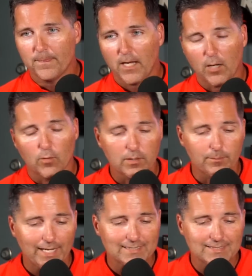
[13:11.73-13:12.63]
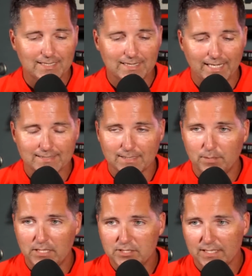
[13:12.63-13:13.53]
All right, welcome back to 10 Things. I'm
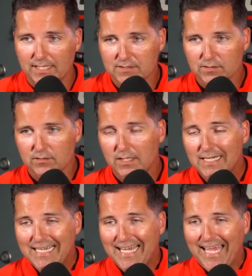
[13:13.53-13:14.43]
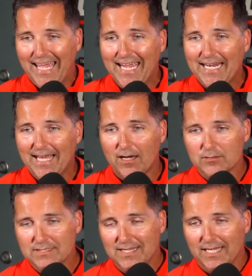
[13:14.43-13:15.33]
BJ Kissel hanging out.
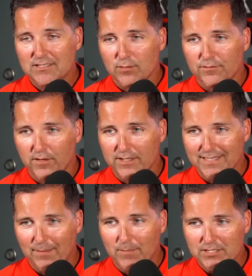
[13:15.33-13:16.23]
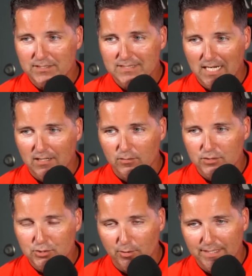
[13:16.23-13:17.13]
Thanks to our friends at Mission Taco
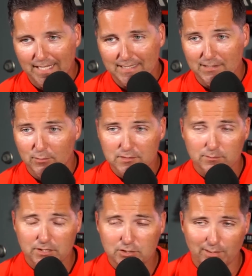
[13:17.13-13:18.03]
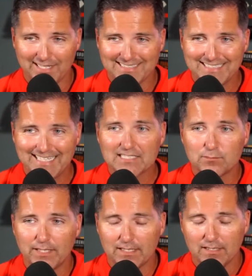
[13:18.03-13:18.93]
Join Haley Lewis will be joining us next
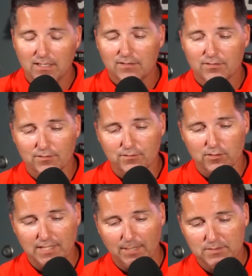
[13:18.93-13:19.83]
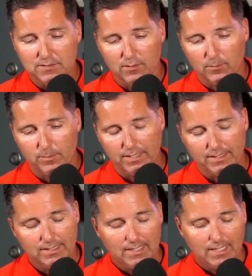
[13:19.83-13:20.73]
week for the first episode. But
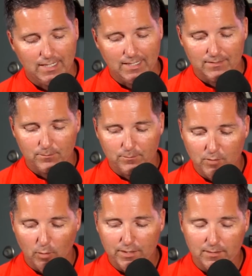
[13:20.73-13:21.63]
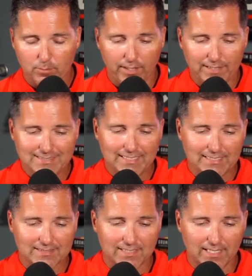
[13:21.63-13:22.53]
uh, going into the break,
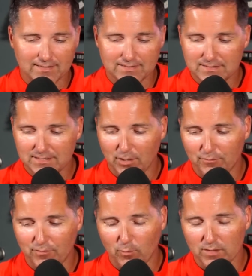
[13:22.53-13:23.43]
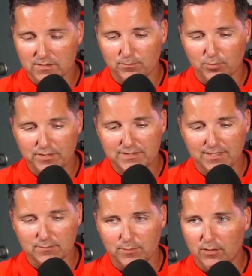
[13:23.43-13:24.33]
tease that, you know, if it wasn't
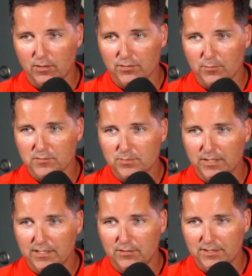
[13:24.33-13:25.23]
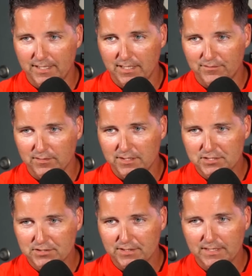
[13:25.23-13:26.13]
preseason, we call it the worst play call in NFL
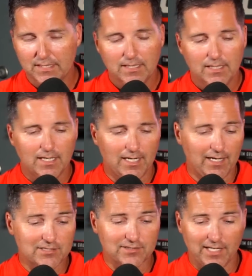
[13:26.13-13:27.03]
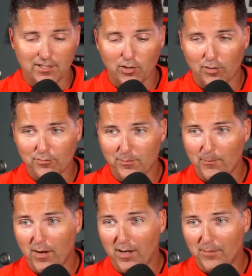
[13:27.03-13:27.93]
history. Uh, I actually had a call from my
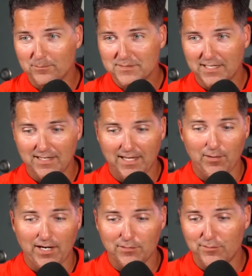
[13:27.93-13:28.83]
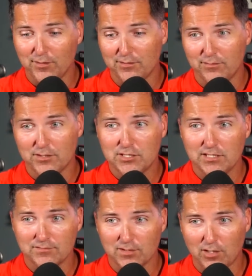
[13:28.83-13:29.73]
mom, said, Hey, how do you feel? You know, the
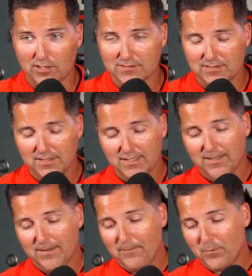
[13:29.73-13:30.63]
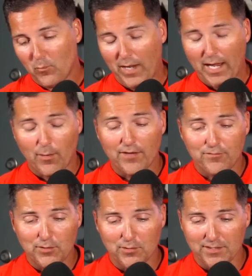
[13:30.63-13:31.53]
Chiefs lost. How I
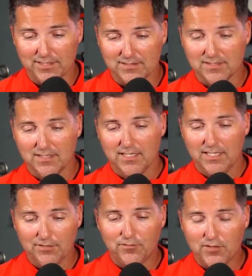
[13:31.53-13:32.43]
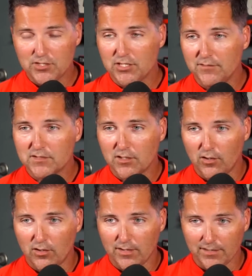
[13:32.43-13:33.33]
feel is if the Chiefs
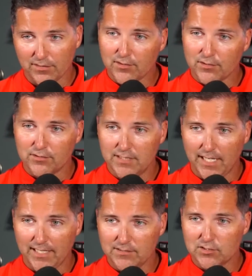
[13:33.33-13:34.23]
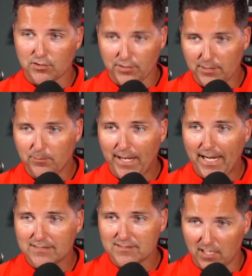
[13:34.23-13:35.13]
call a third and eight screen
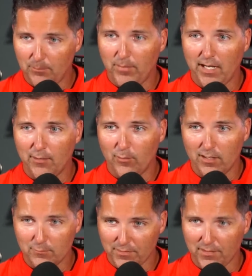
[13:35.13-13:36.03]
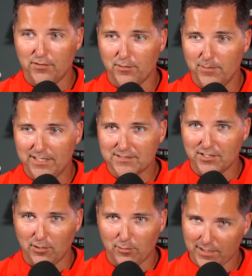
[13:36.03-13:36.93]
pass up by one with under a minute to
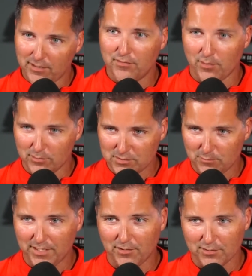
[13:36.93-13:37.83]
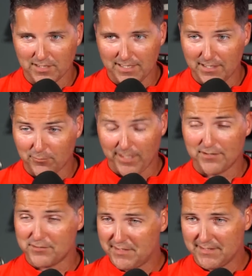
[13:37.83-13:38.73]
go, like on their own 20 yard line in a regular
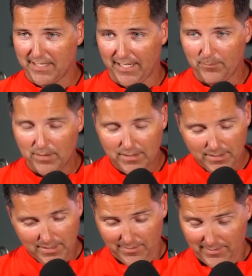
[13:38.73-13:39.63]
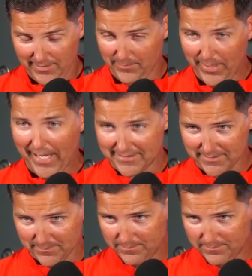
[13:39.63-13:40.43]
season game, and the pass is,